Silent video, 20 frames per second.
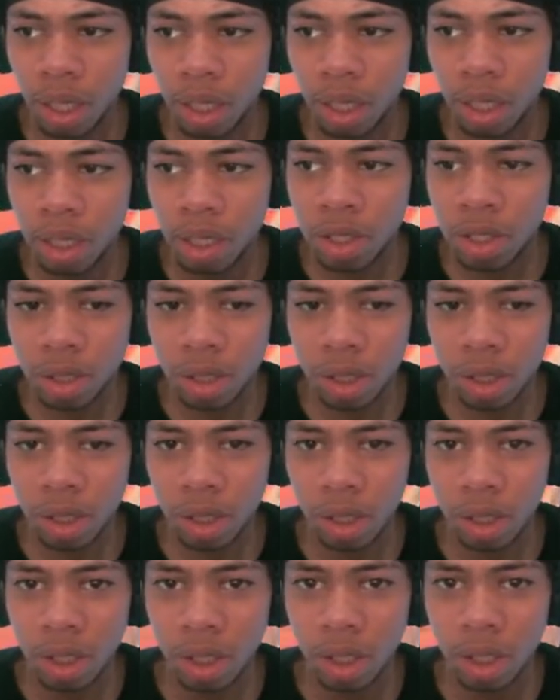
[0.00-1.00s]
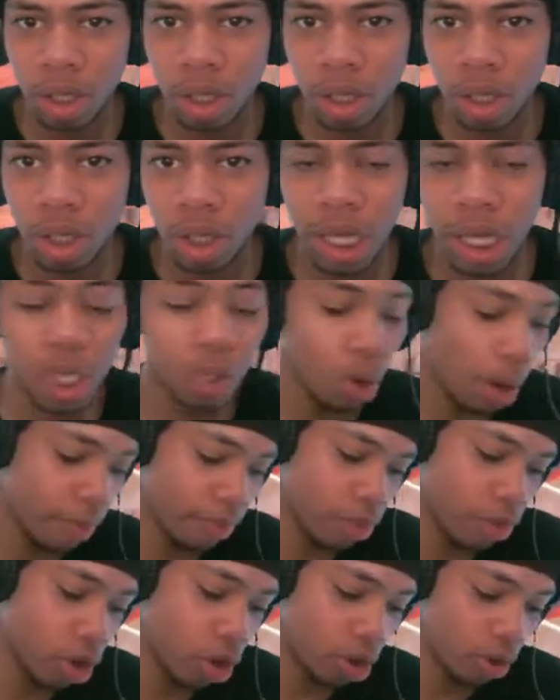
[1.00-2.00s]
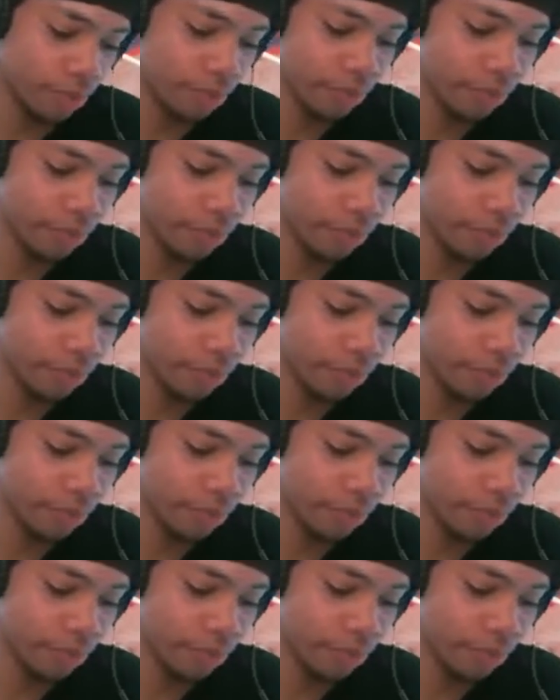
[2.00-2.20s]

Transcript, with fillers: Yes, sir. That's what I'm, y'all.